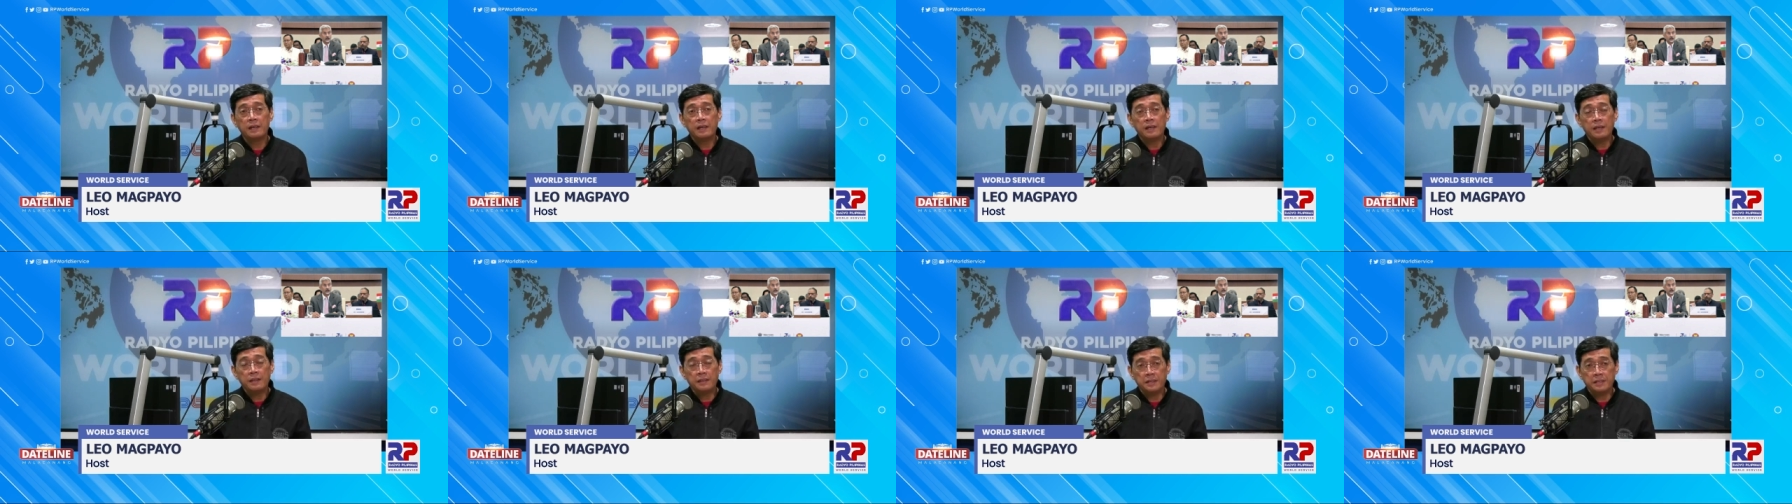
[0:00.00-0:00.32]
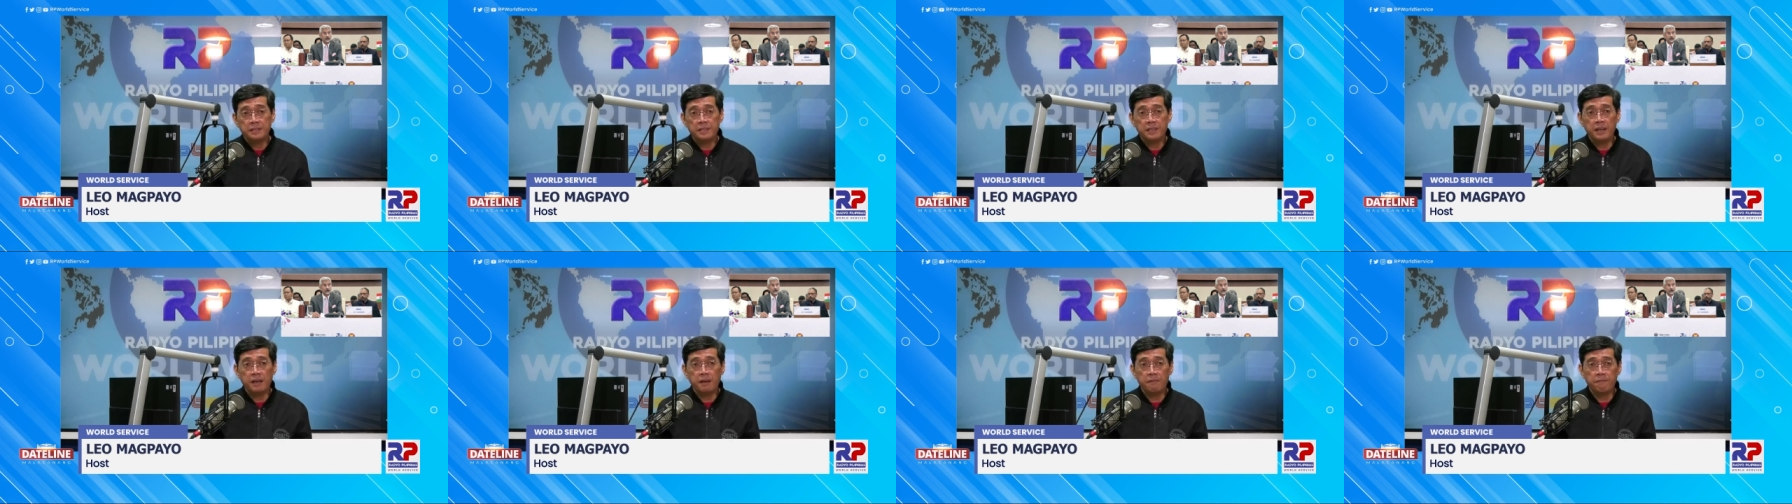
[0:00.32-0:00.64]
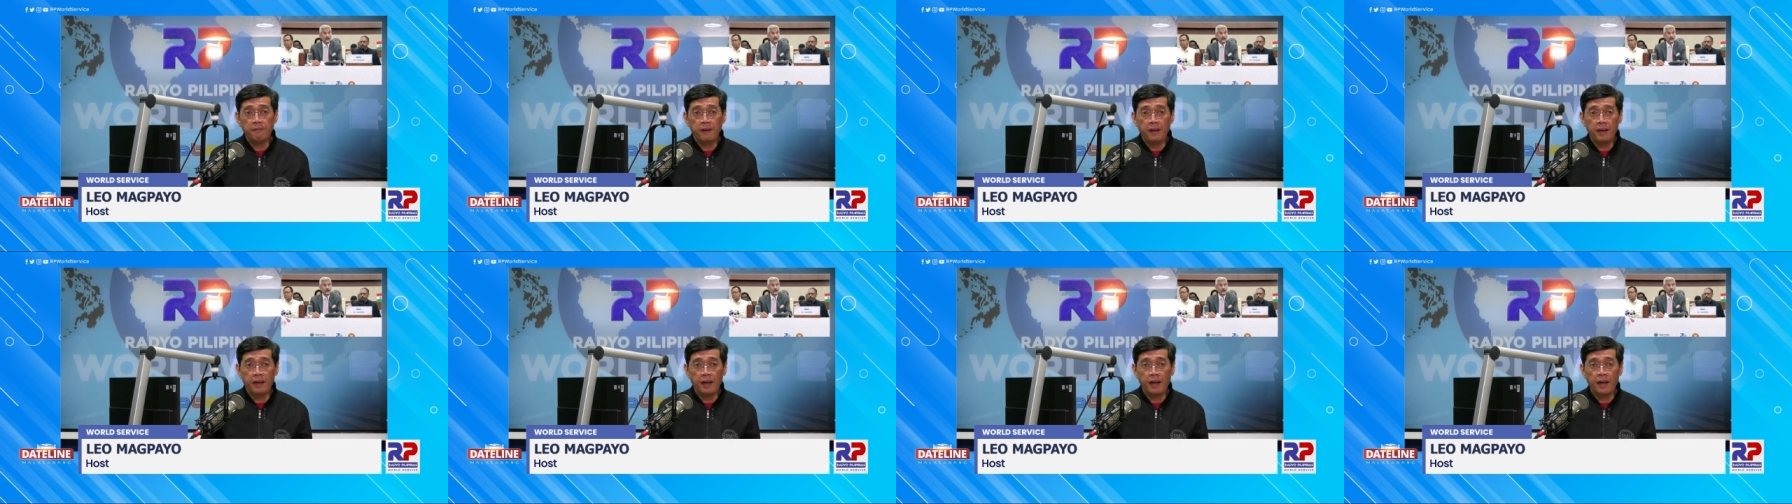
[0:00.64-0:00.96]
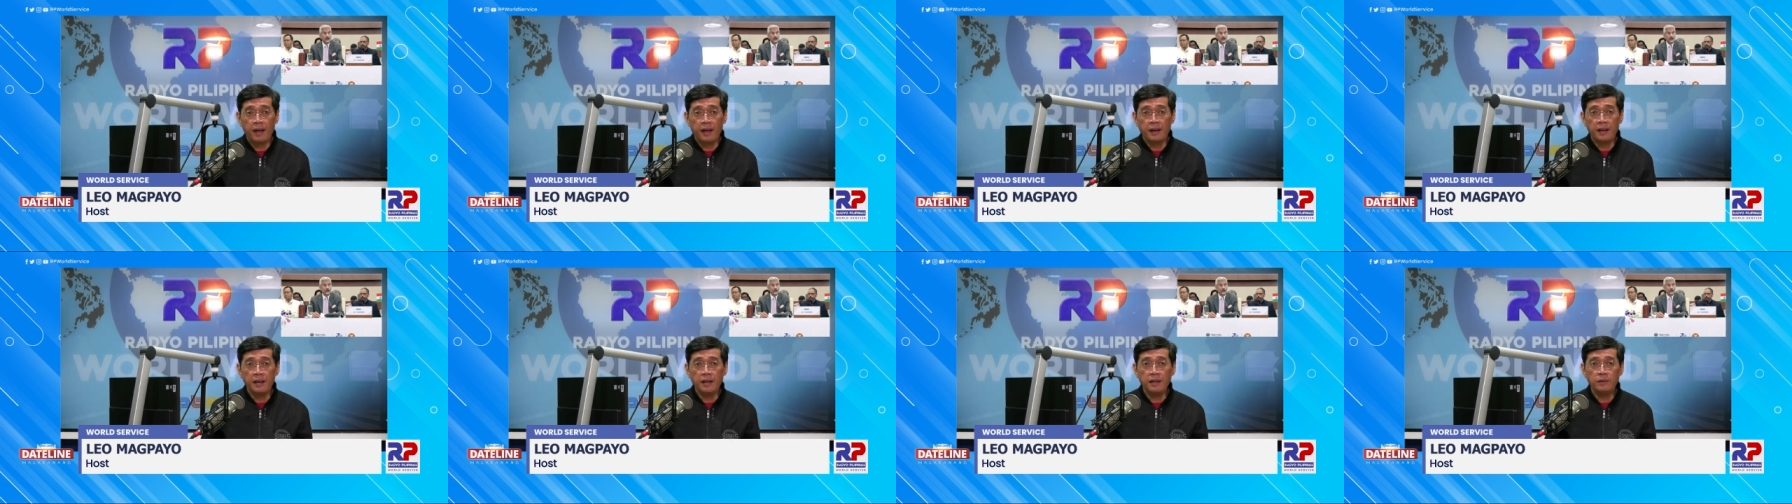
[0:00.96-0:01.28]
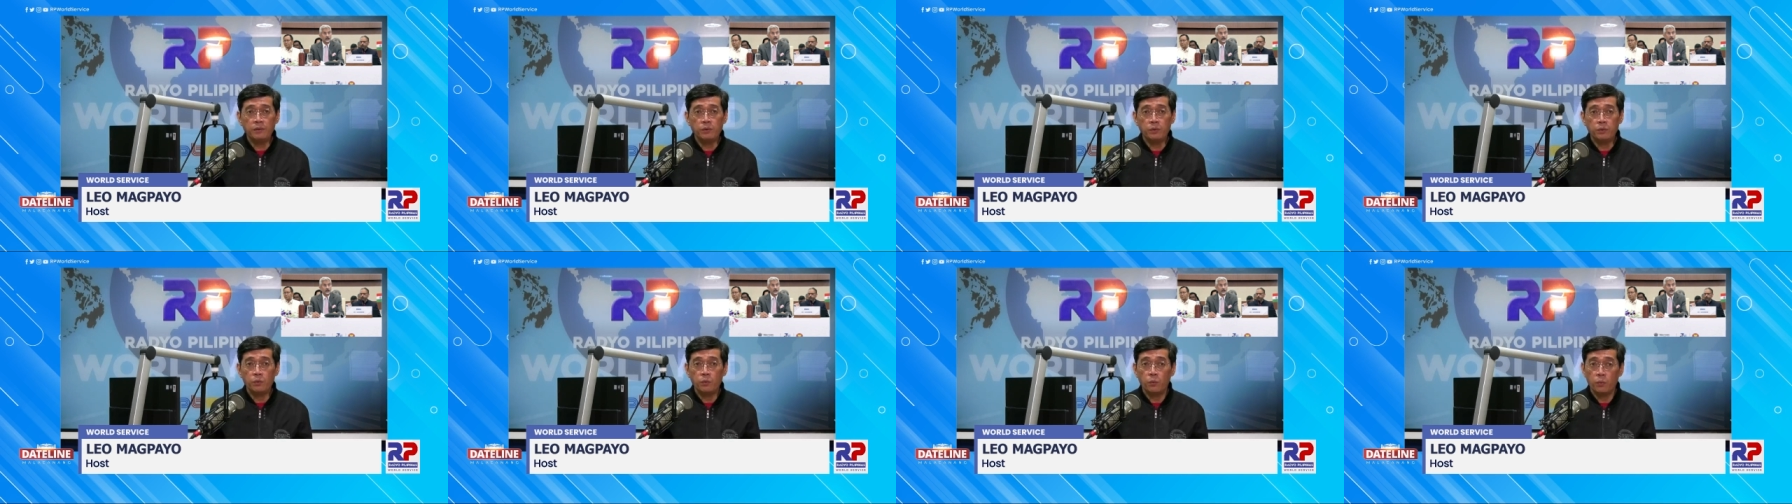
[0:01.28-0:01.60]
The DFA added,
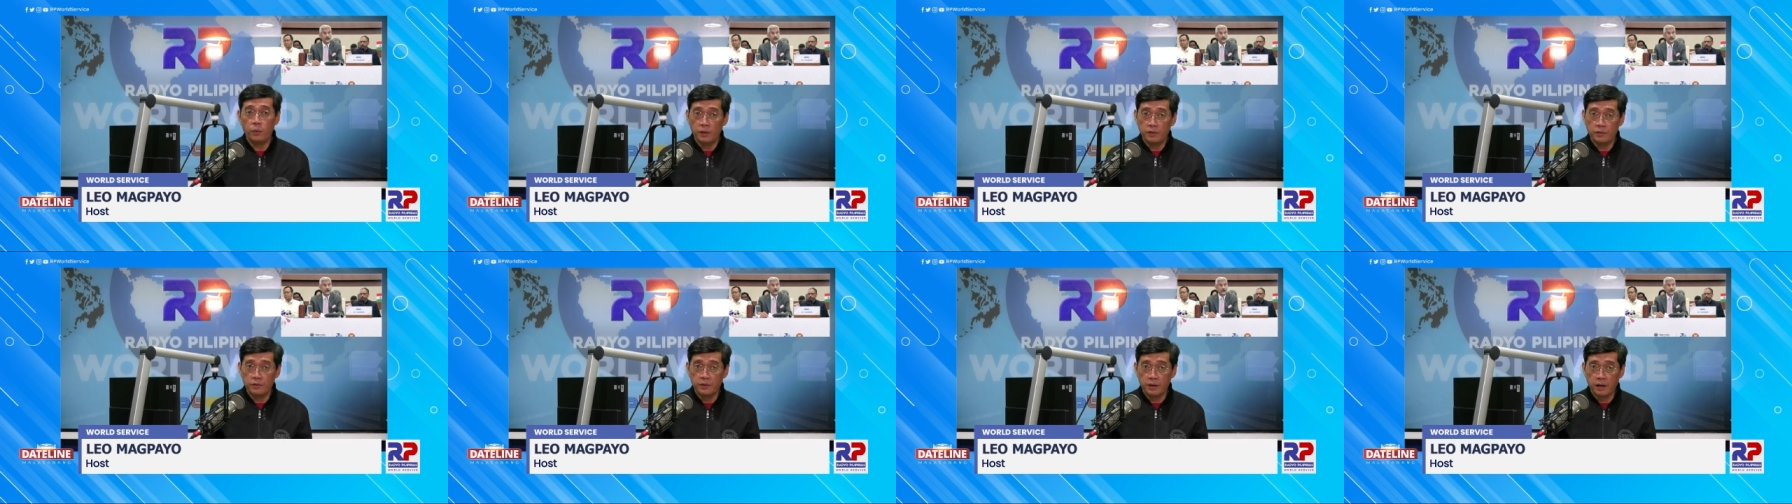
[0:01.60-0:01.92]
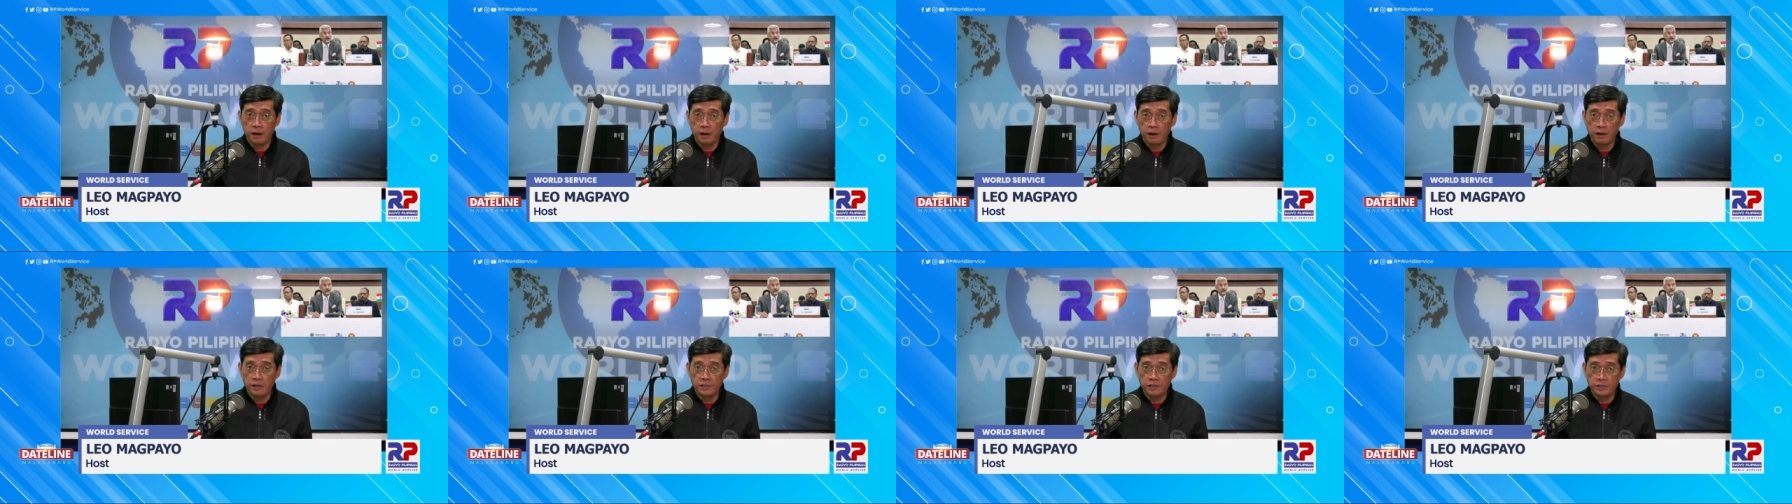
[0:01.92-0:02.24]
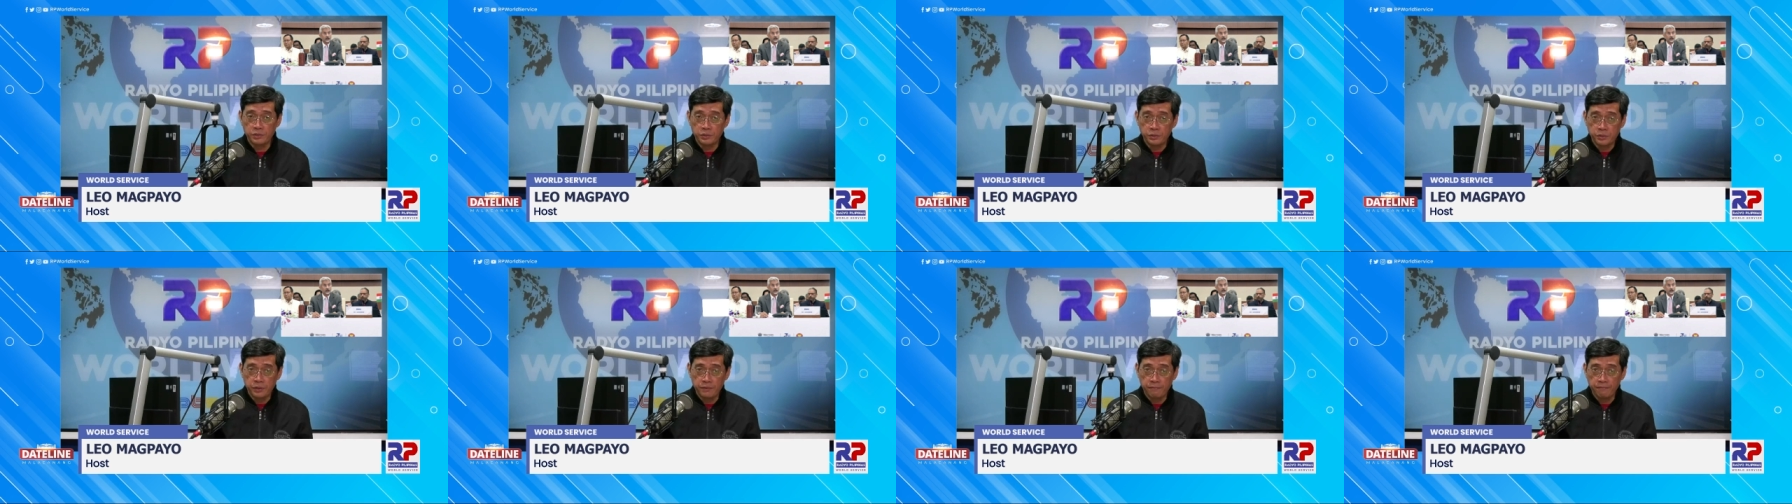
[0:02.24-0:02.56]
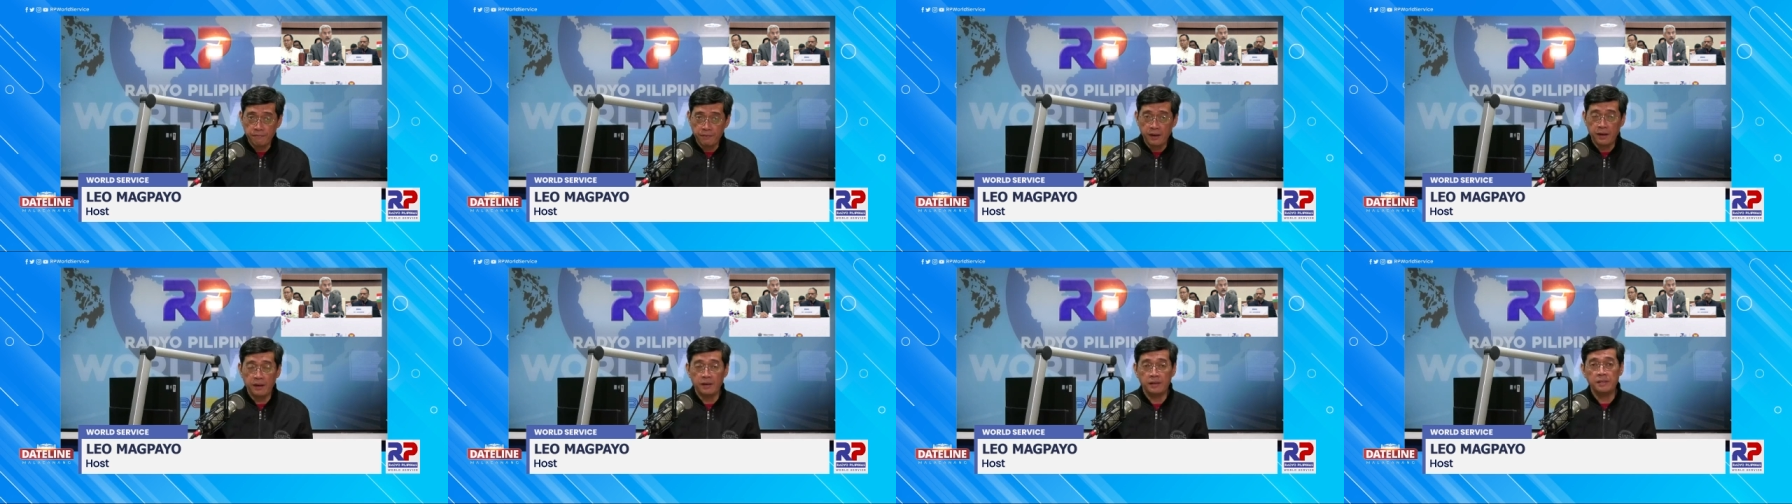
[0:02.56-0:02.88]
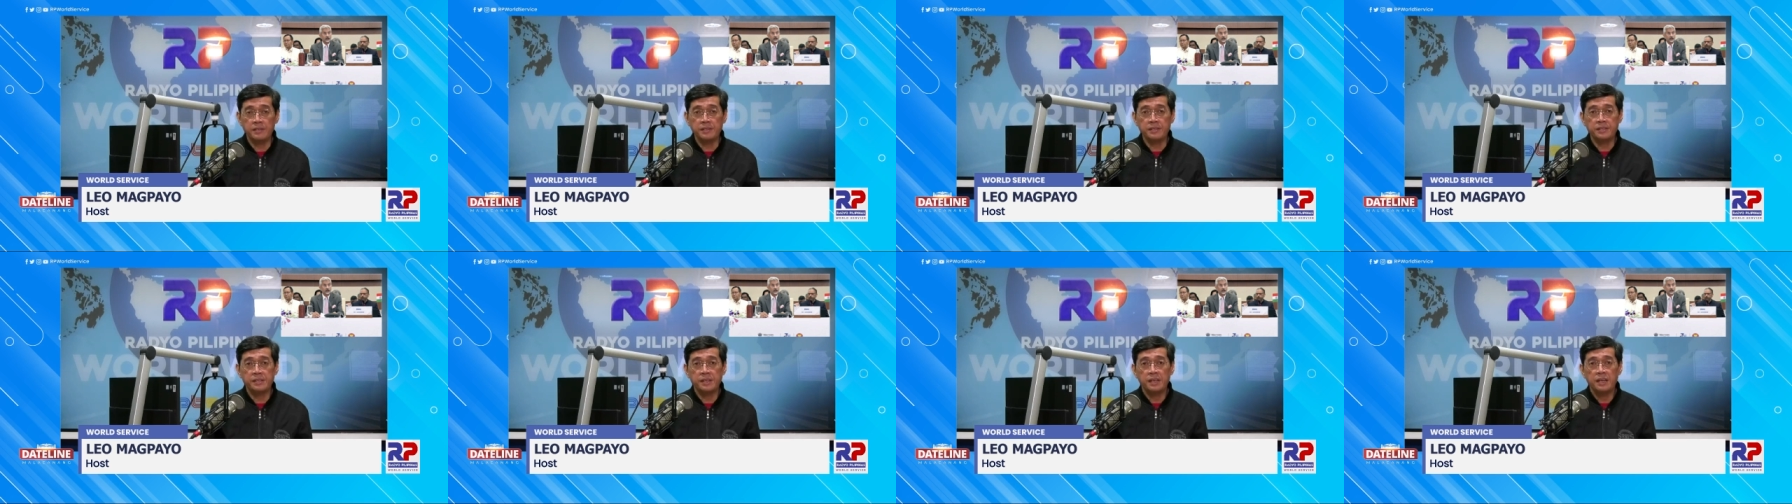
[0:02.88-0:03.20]
with regards to
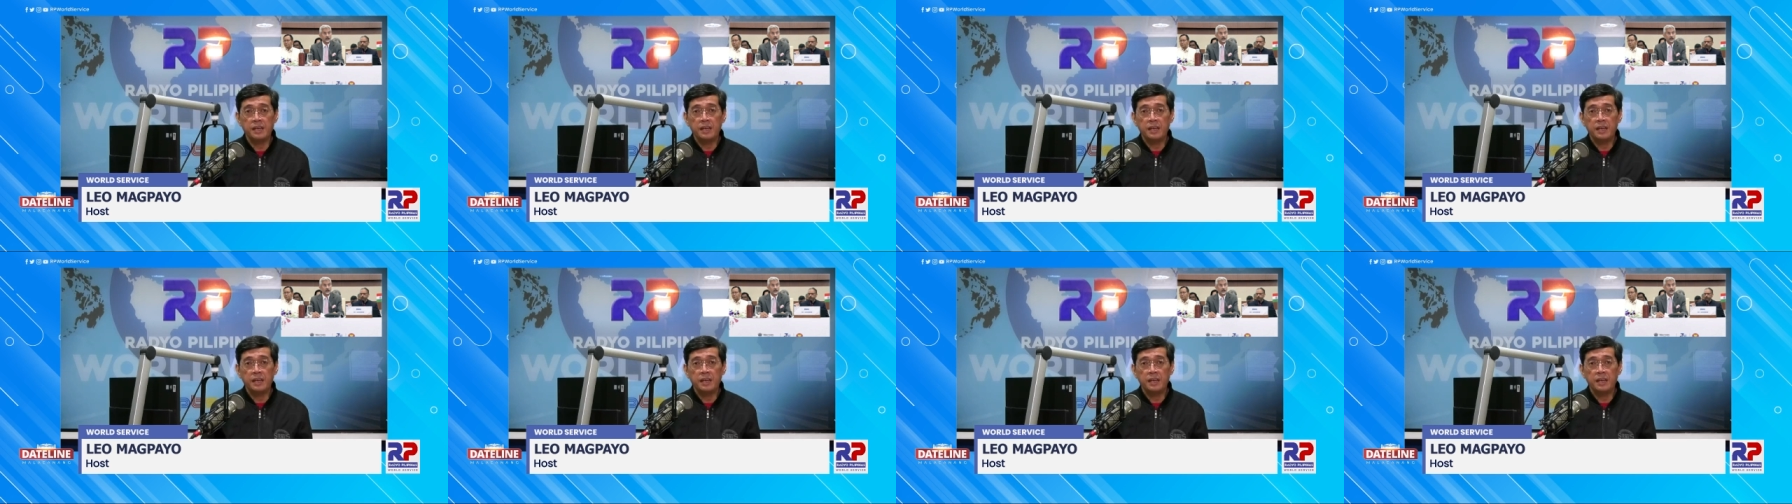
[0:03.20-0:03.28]
defense,